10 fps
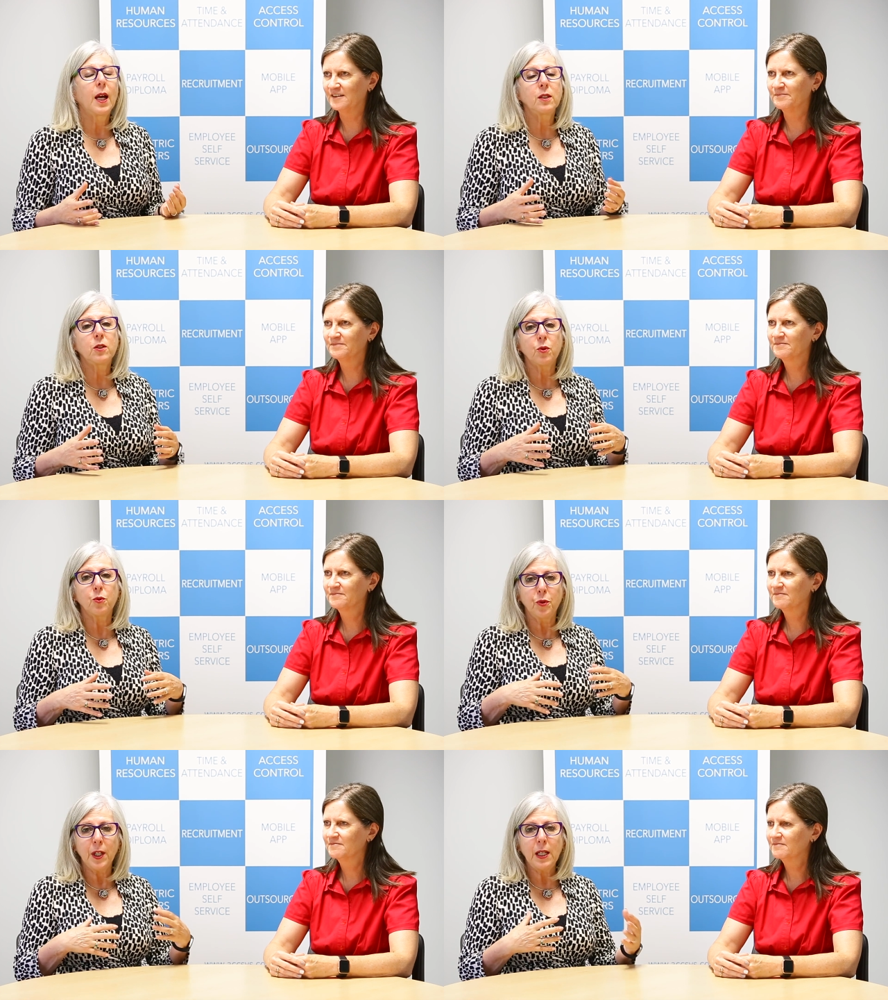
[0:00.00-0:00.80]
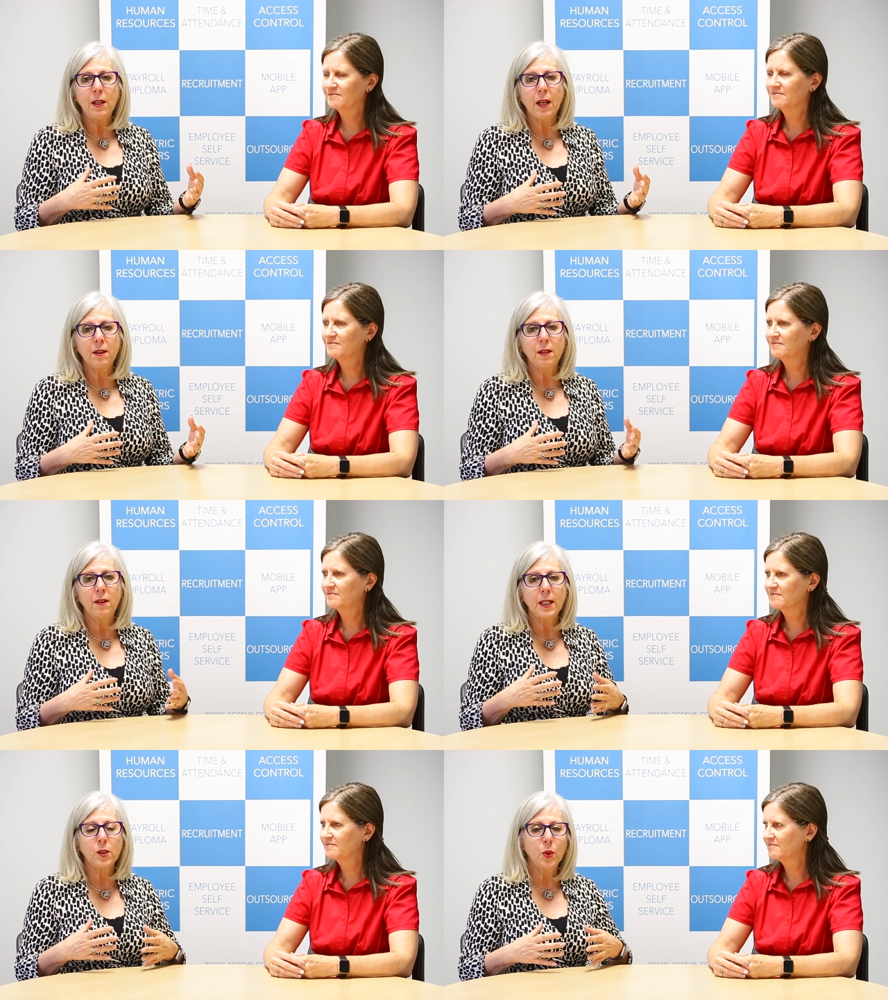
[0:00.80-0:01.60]
Speaker 1: And really, I
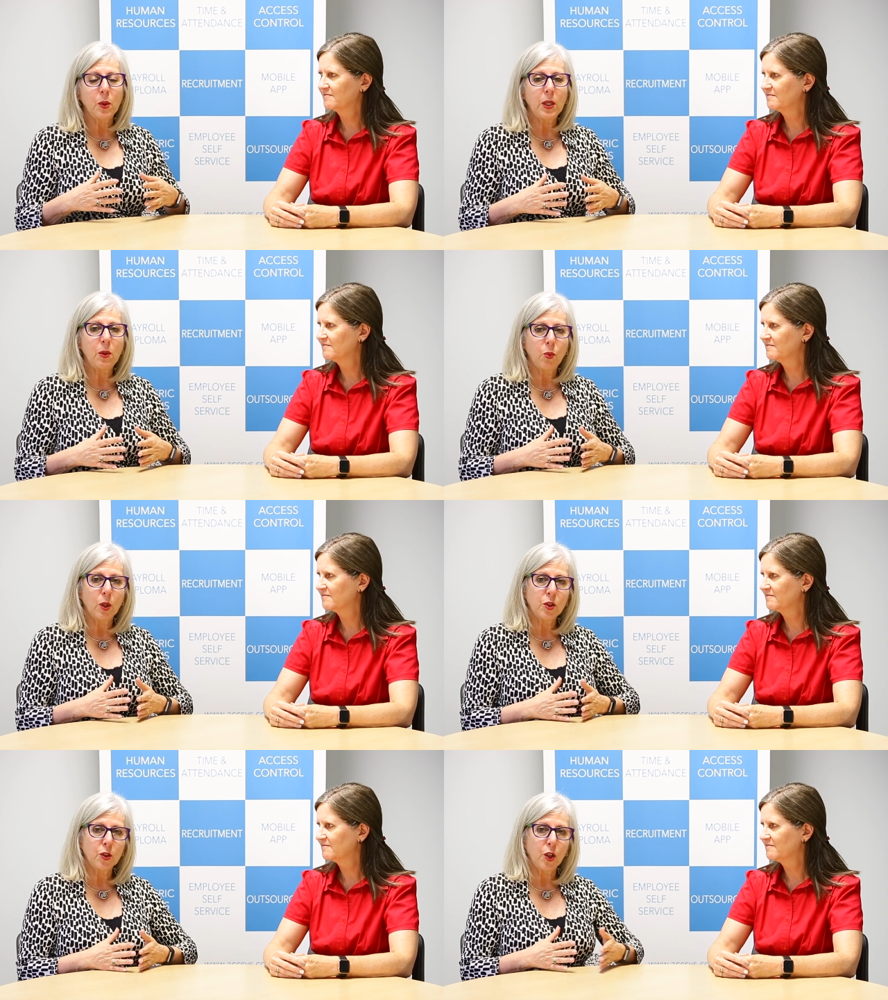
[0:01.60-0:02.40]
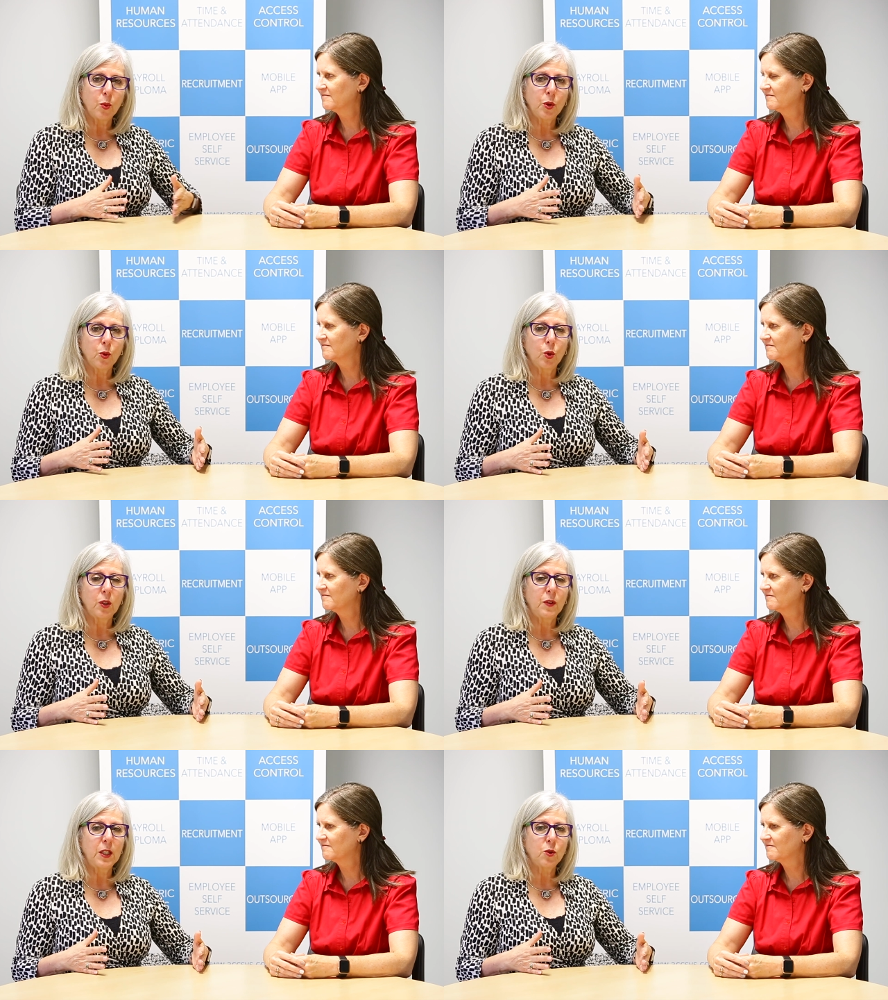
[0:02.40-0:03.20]
think that's where we want to go with
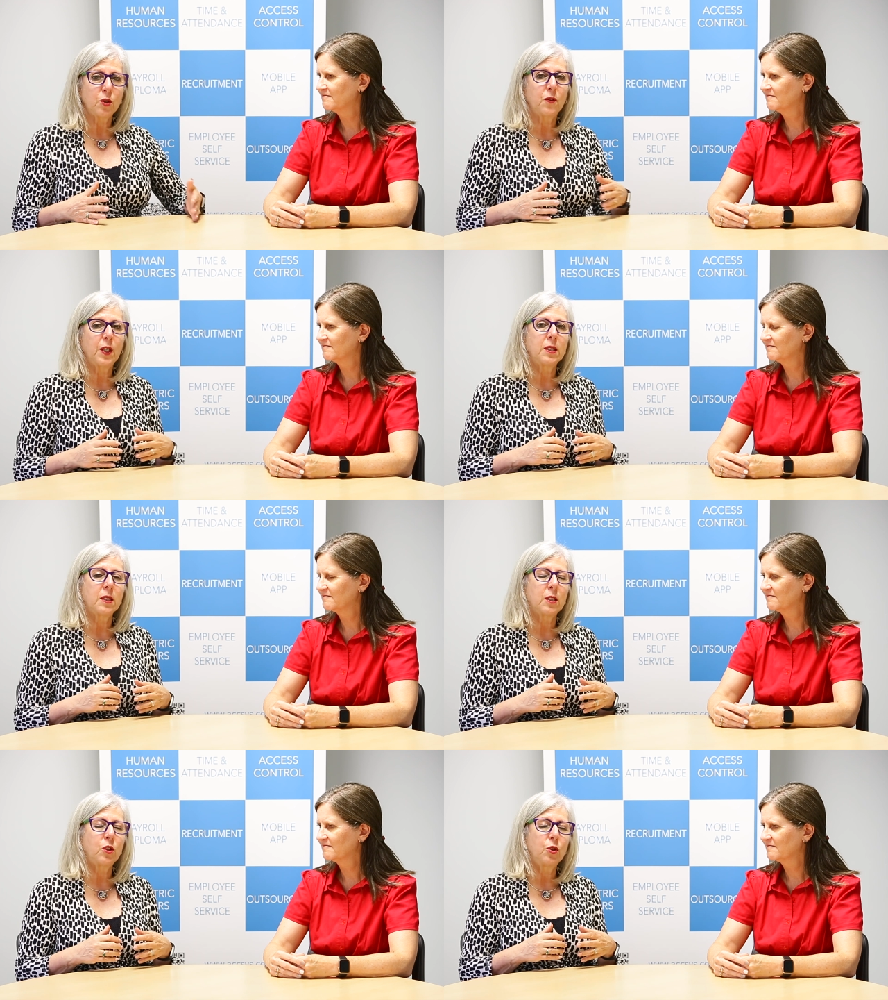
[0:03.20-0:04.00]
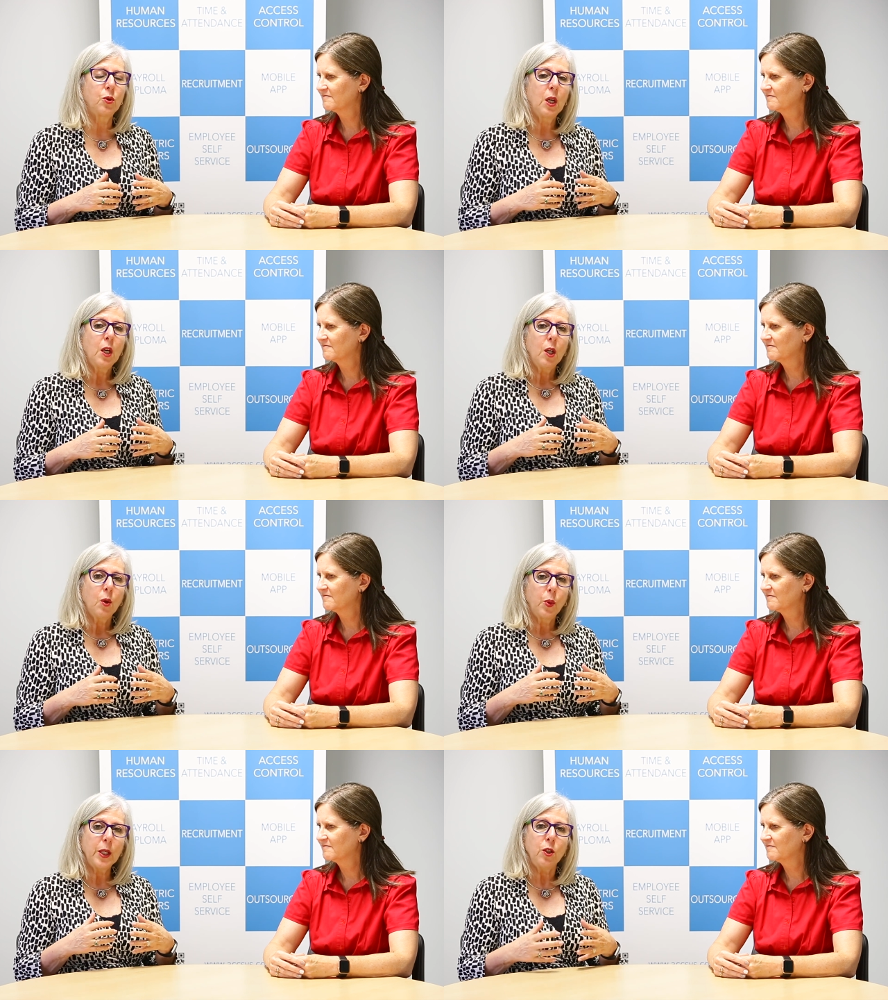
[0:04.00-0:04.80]
all of these sort of things, is that you,
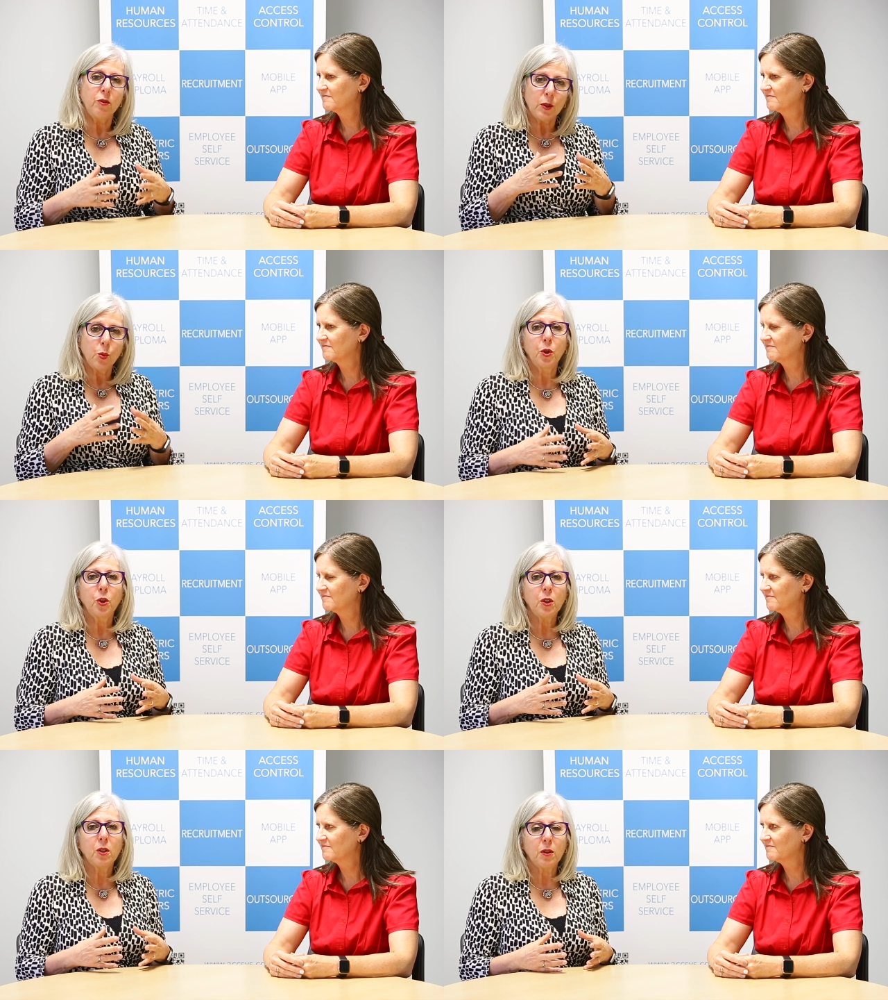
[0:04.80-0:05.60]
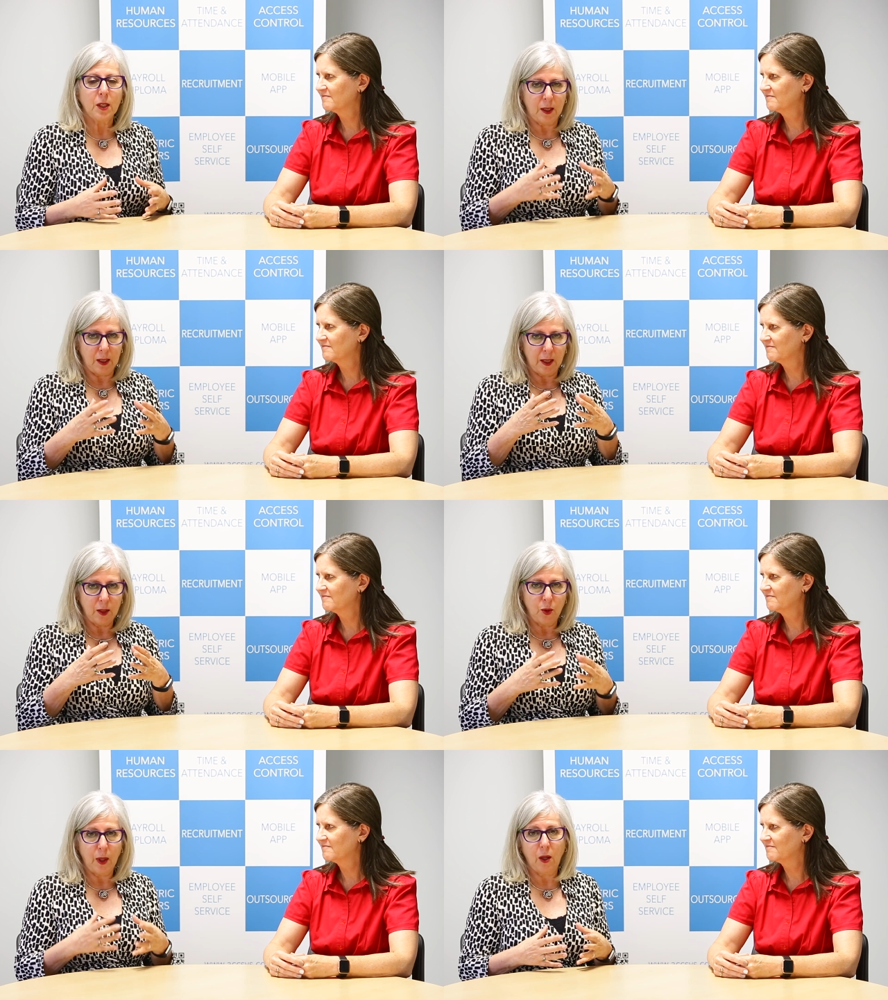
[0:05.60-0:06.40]
when you're at work, is
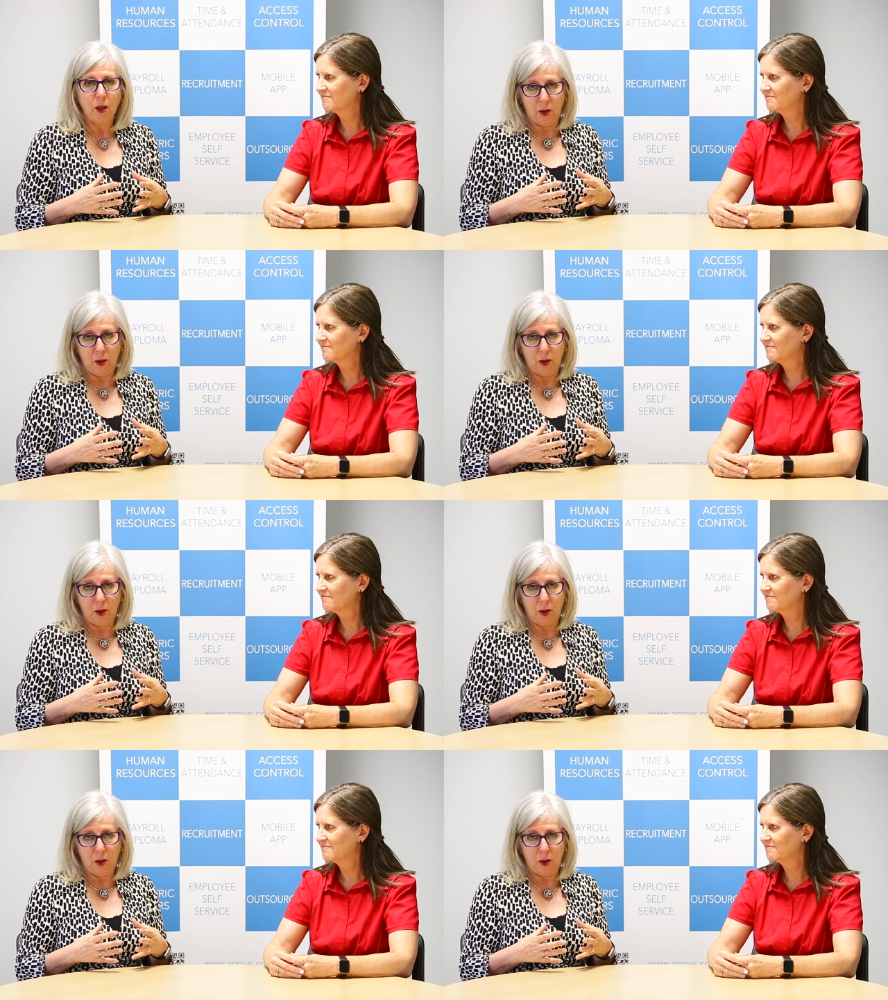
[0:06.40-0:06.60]
that, you,